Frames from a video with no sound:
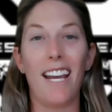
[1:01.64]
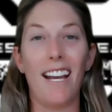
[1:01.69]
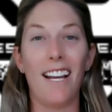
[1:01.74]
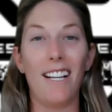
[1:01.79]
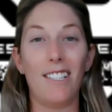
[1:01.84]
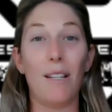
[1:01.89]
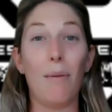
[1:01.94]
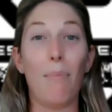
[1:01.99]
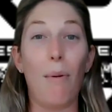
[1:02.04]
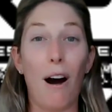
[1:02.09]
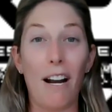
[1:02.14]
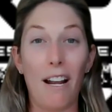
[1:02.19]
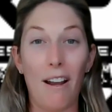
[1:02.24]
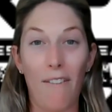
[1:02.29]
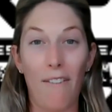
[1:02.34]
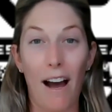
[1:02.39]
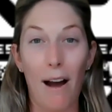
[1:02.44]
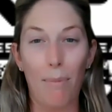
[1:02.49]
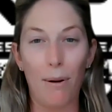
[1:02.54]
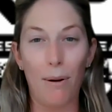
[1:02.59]
is the body
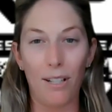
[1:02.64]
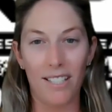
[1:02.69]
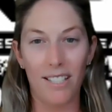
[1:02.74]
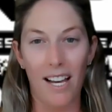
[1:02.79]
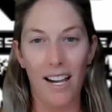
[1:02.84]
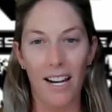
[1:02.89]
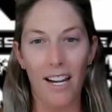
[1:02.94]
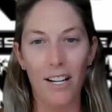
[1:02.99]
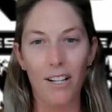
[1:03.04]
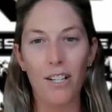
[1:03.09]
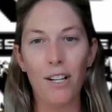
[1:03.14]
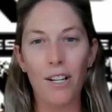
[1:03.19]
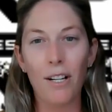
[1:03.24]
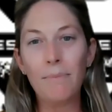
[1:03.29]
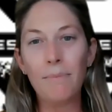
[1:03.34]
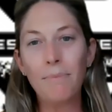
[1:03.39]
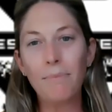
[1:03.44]
fat percentage.